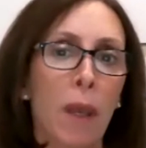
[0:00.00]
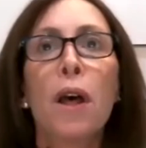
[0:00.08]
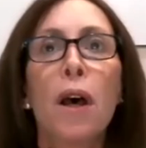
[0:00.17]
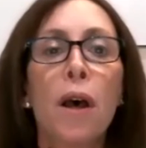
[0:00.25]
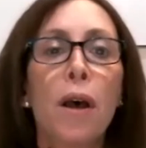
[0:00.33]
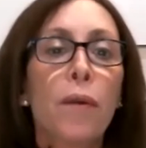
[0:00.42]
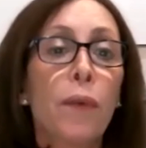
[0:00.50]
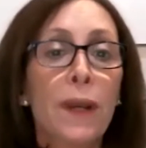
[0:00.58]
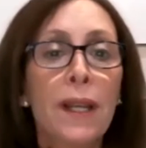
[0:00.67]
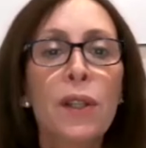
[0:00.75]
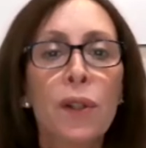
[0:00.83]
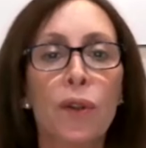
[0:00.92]
The
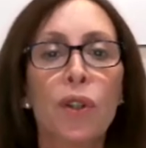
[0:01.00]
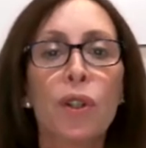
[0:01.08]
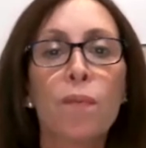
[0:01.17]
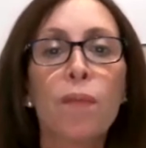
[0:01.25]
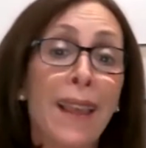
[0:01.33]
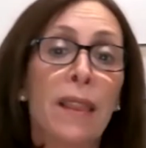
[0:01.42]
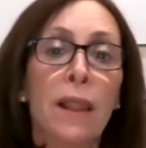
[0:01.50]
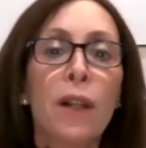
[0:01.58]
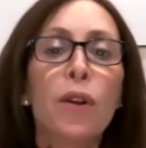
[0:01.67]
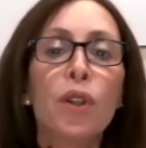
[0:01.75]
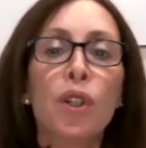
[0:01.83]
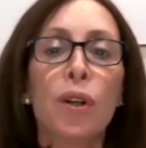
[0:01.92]
research and
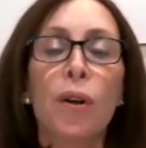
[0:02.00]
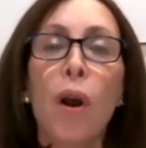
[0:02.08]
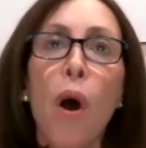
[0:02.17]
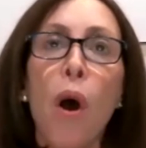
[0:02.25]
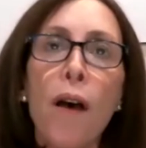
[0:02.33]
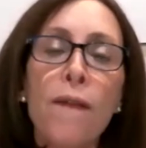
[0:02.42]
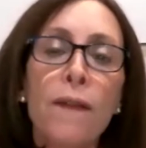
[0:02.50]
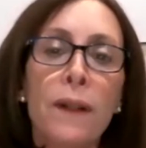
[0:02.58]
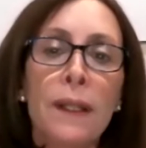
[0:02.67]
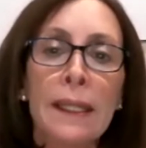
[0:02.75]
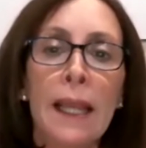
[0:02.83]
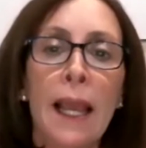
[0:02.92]
literature
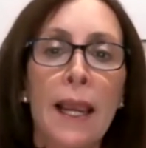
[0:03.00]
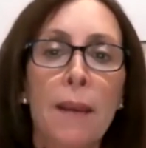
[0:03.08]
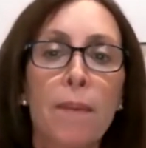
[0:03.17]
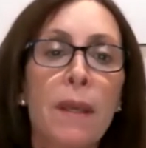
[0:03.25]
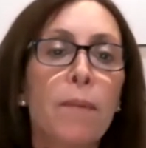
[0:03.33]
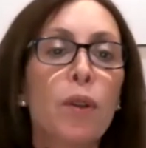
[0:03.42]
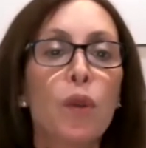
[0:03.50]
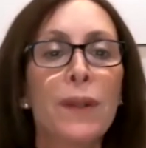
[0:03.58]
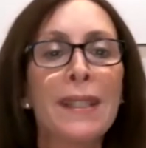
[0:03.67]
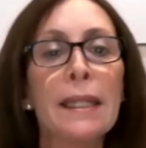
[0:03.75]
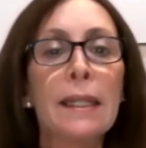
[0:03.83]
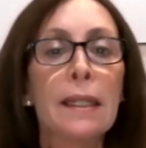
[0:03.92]
often cite people's
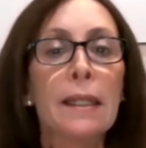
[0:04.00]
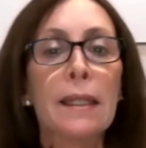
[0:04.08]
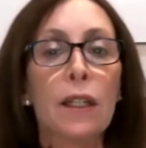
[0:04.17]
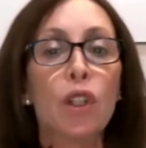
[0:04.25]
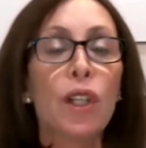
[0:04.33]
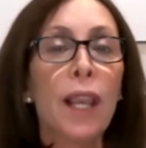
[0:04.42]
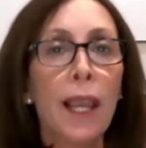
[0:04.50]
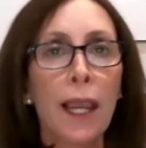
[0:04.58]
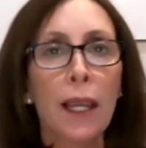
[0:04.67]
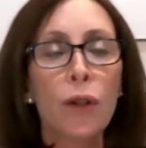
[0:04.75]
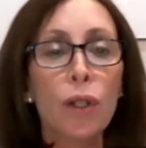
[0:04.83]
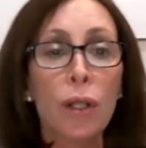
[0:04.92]
resistance to
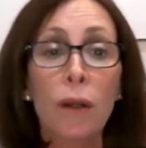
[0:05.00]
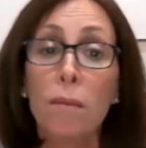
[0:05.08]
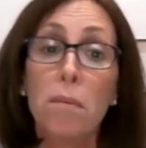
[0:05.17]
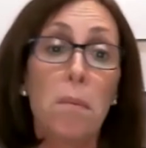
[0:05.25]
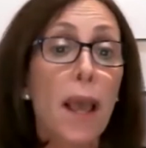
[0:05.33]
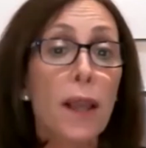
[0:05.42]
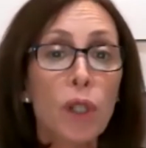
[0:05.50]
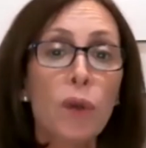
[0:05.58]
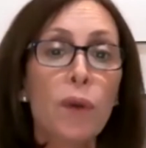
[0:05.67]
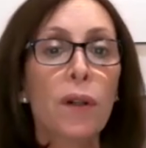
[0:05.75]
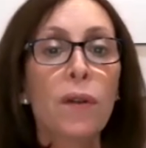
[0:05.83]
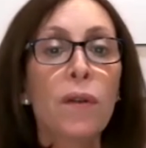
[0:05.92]
change as a
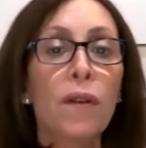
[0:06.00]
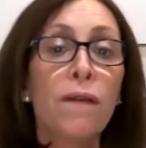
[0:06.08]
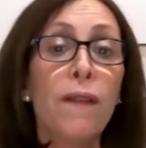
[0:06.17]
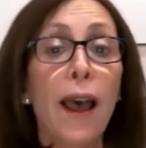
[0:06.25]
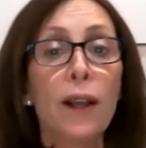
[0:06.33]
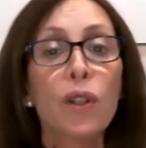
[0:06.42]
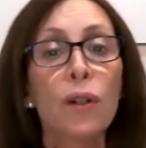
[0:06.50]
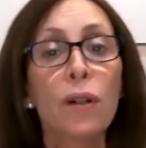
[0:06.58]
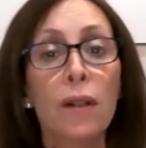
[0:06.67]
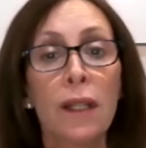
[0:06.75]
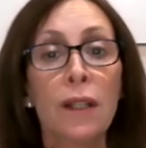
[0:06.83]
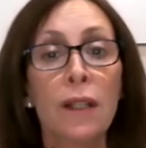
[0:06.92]
critical
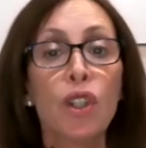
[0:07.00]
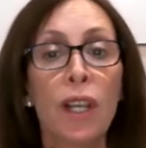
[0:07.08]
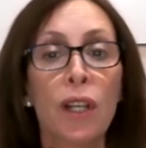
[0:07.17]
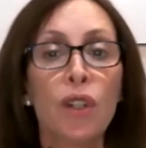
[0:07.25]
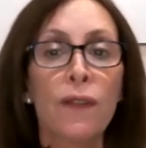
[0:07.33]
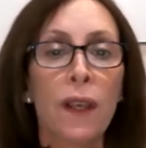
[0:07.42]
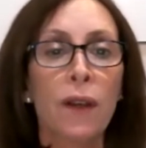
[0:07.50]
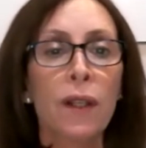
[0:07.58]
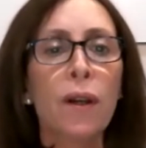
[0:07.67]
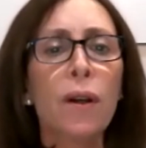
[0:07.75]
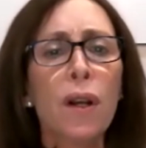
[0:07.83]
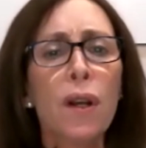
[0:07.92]
factor in change
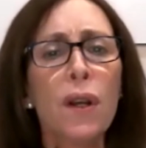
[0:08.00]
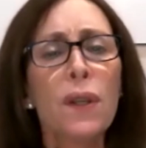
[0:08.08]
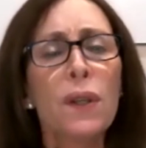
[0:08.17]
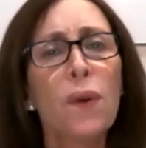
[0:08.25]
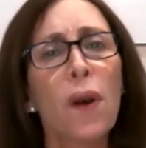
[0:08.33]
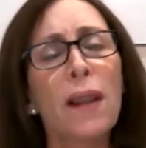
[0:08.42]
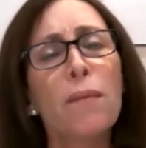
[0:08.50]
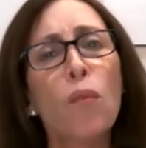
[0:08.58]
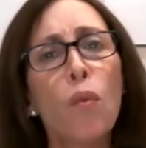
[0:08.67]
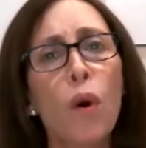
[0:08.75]
failure. So I'm